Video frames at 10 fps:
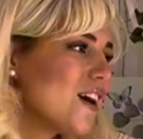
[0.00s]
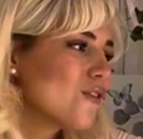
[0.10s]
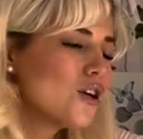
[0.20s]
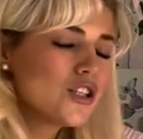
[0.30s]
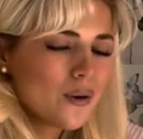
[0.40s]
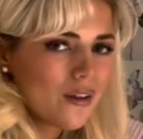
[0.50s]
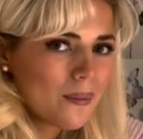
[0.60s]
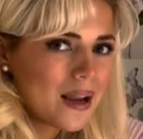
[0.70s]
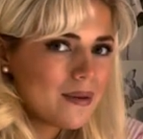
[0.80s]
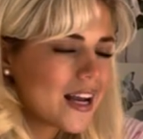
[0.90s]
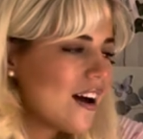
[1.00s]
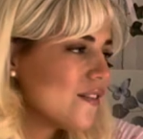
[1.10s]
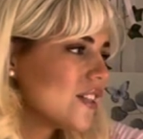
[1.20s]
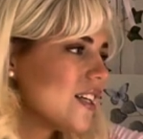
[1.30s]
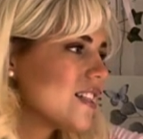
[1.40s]
I've got two other baby
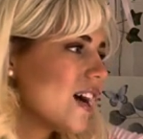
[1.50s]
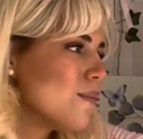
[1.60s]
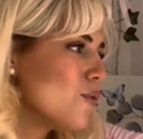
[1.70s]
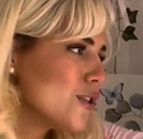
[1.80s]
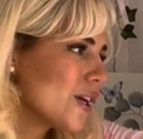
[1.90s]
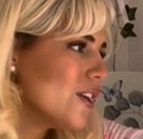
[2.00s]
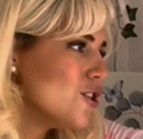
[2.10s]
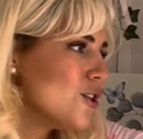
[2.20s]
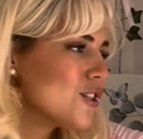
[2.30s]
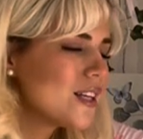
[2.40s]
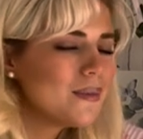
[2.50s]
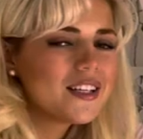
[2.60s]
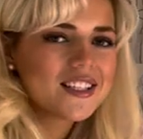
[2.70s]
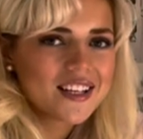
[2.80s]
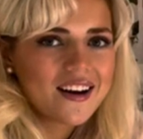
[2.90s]
canvases that I'm also going to do similar
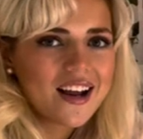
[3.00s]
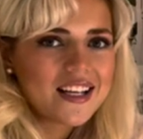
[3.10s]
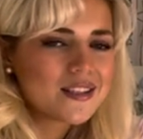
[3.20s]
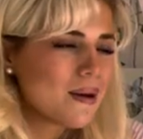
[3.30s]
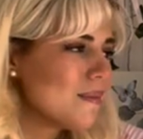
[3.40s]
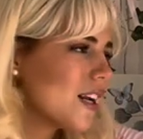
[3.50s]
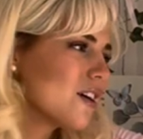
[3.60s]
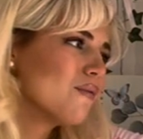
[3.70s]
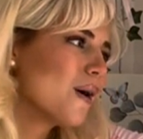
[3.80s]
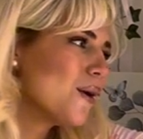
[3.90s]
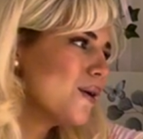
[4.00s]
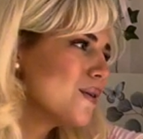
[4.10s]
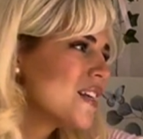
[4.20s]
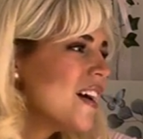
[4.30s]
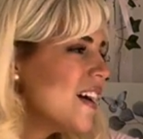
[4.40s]
designs, maybe like a
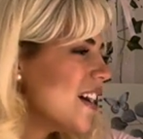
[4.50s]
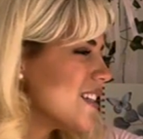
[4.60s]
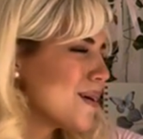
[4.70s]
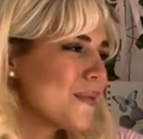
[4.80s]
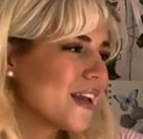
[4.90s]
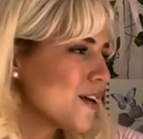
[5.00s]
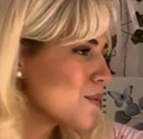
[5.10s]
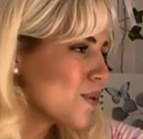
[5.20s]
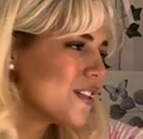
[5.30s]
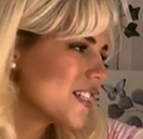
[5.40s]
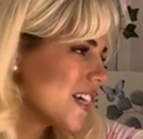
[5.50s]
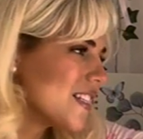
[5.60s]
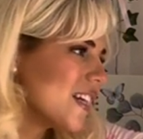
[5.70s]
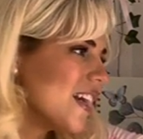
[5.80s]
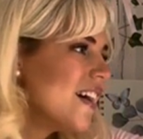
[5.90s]
rose and something else
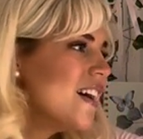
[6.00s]
princessy,